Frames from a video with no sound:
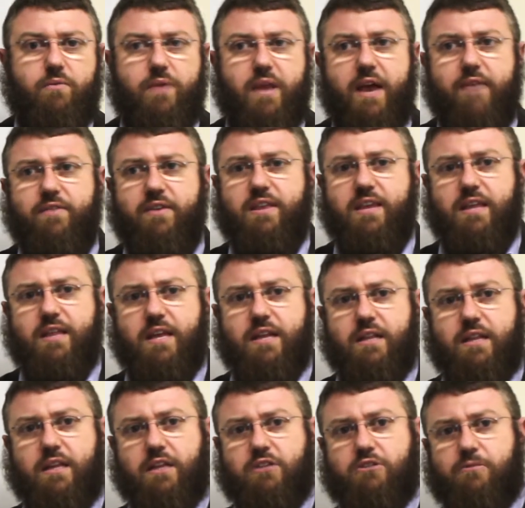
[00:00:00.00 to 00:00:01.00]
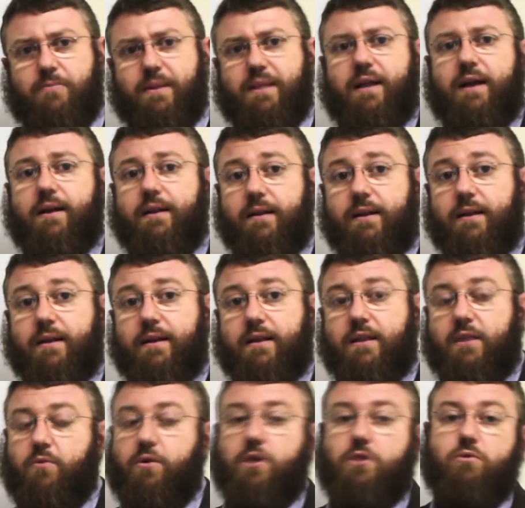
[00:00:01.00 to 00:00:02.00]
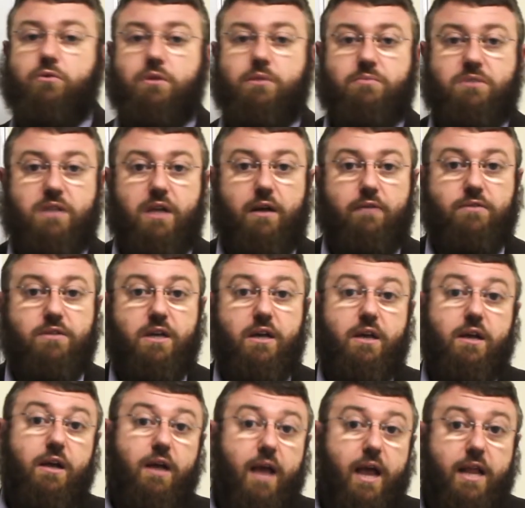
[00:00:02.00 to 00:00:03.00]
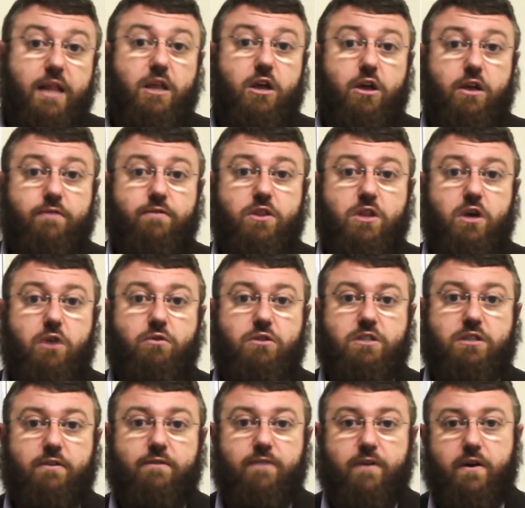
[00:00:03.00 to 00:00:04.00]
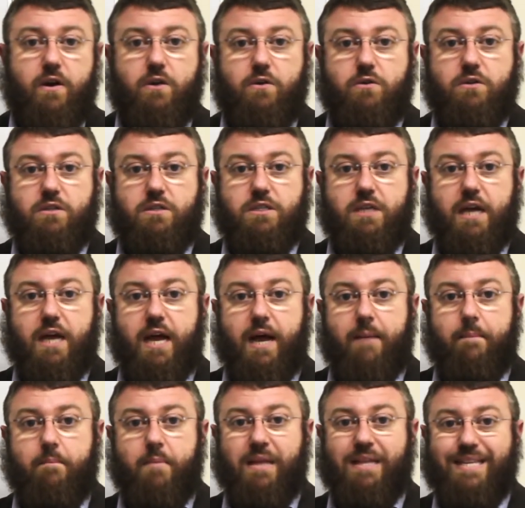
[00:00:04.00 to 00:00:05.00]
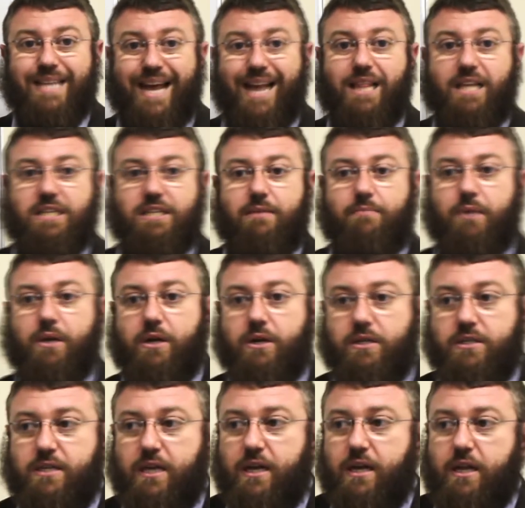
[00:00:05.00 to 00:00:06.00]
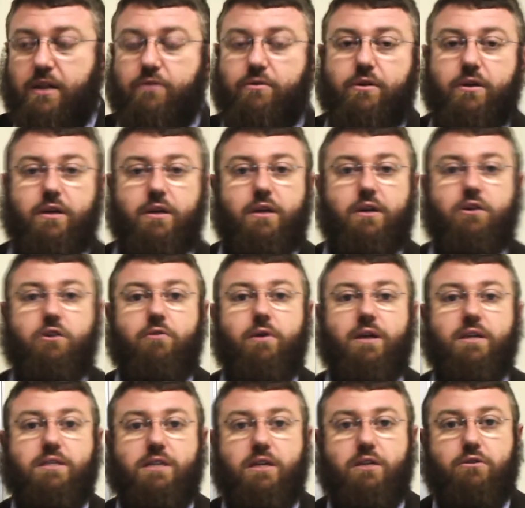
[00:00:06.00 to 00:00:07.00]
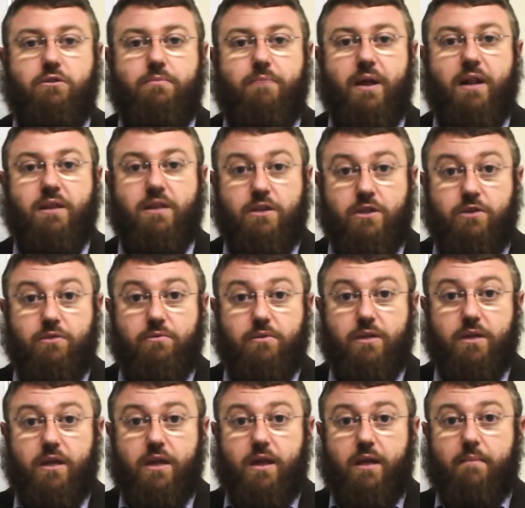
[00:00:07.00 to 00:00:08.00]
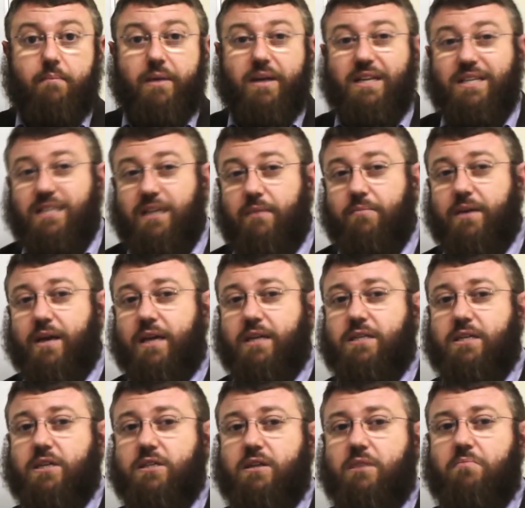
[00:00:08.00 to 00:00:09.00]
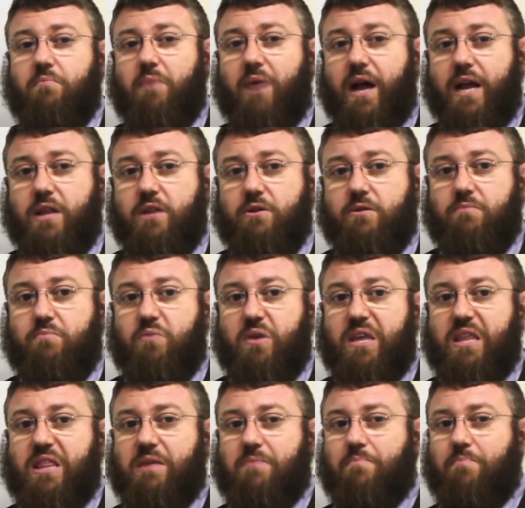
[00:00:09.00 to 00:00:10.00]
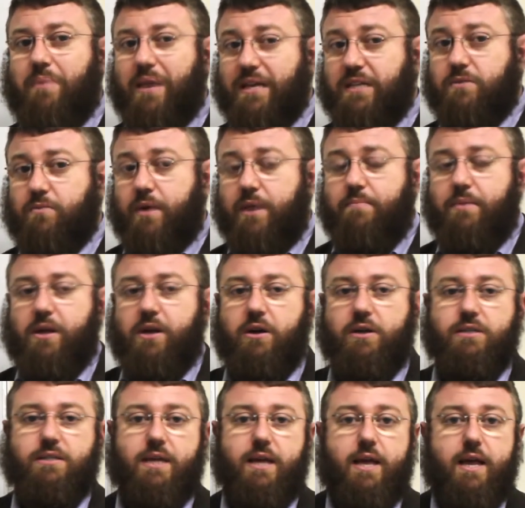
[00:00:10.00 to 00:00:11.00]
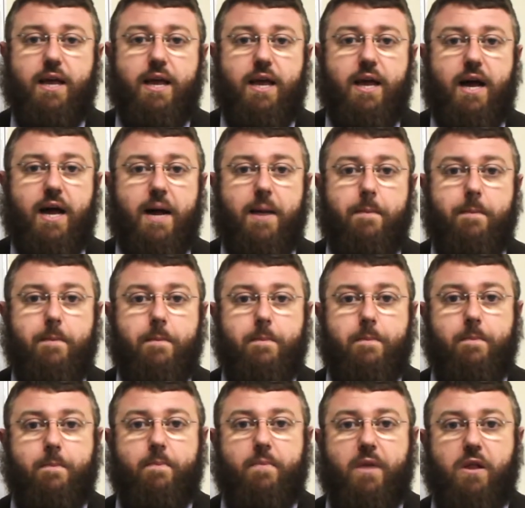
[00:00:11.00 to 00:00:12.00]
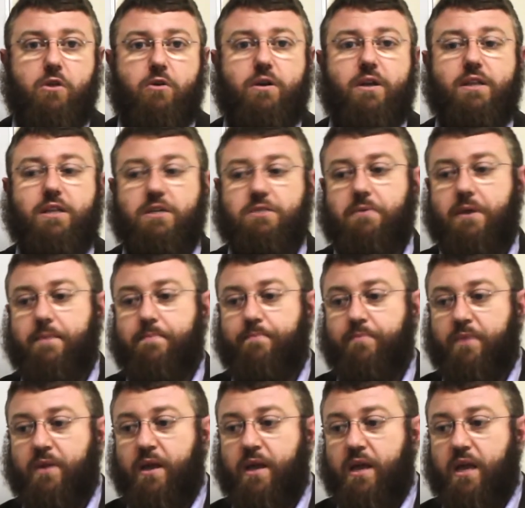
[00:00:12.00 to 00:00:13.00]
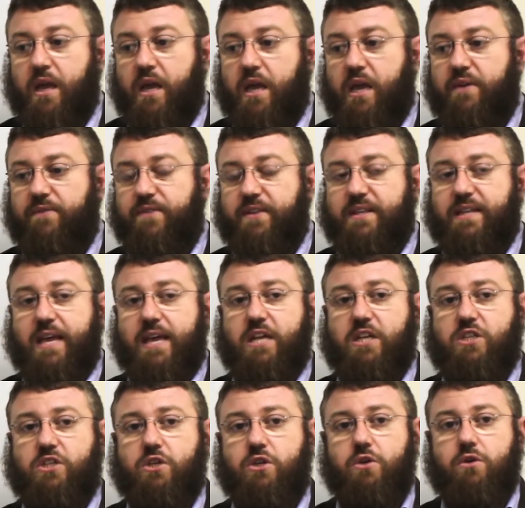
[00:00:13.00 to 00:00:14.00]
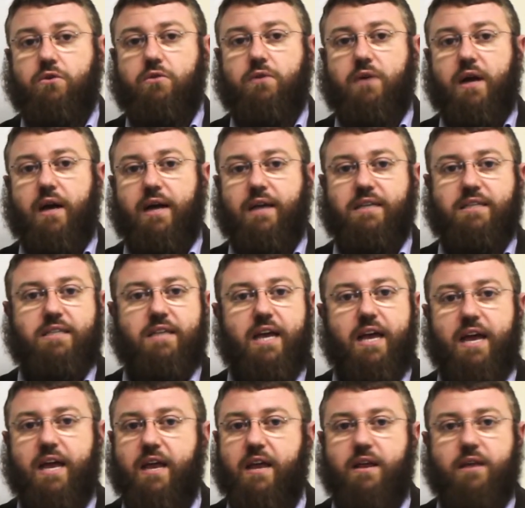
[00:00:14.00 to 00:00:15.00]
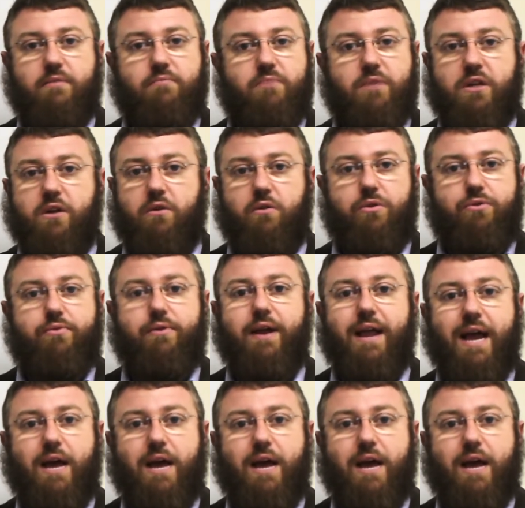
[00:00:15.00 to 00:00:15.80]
Everything that needs to be done, they want to do it themselves. And even though it's a very good mentality, because look, who else can do better than you? But in some cases, it might not be the best way, because look at it this way: if it takes you, say, 3